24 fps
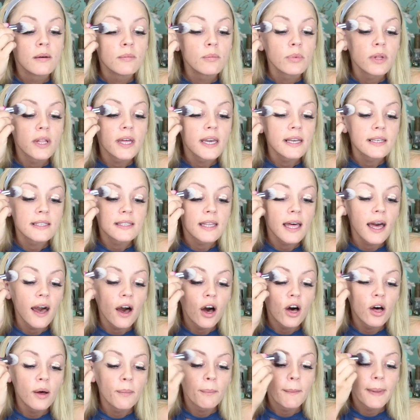place that
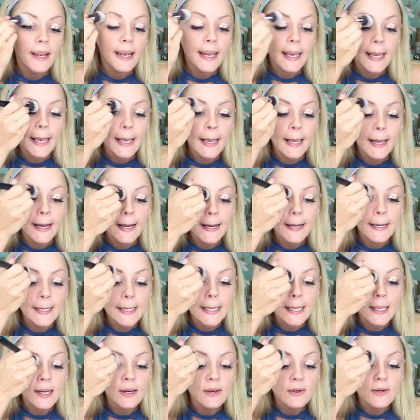on my lid as
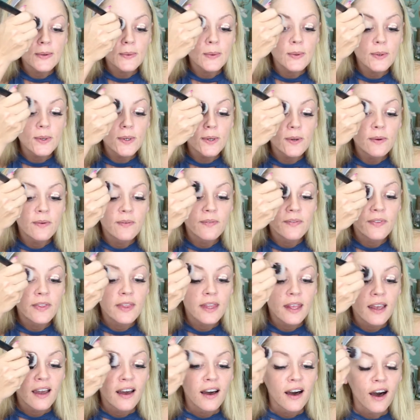usual.
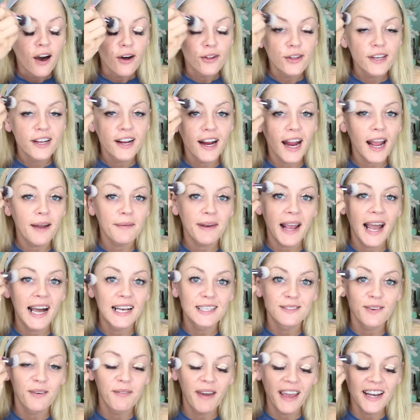Holy crap
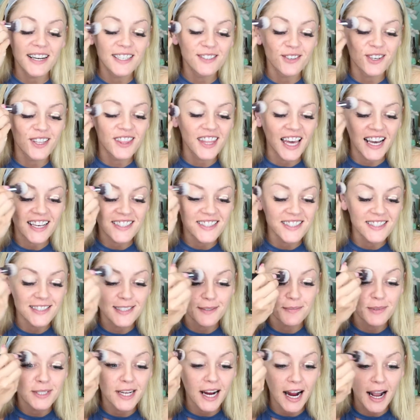guys, we made it to a thousand
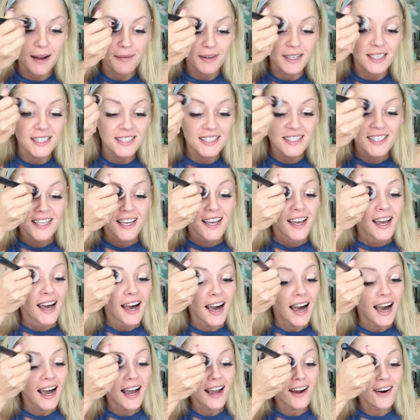subscribers.
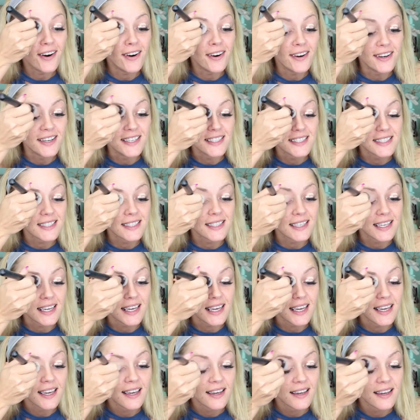I
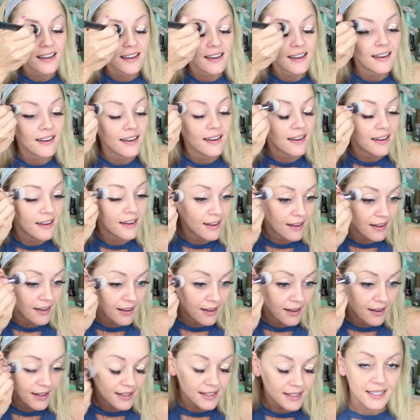honestly
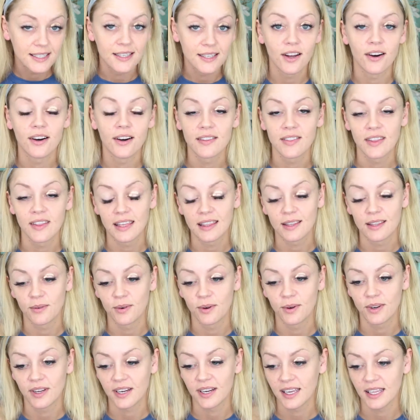did not think that we
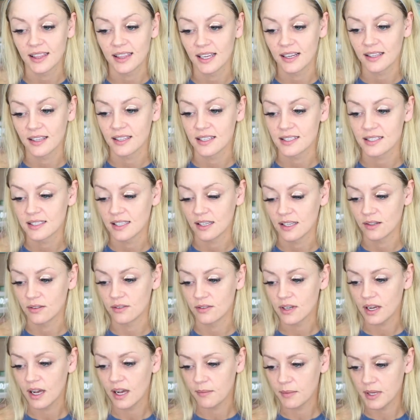were gonna get there this
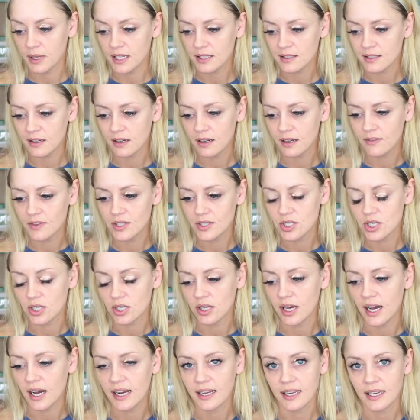soon. I mean, it's not even
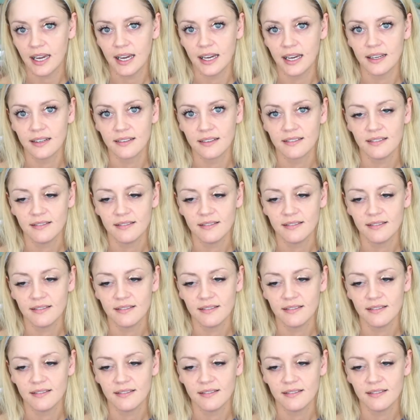July yet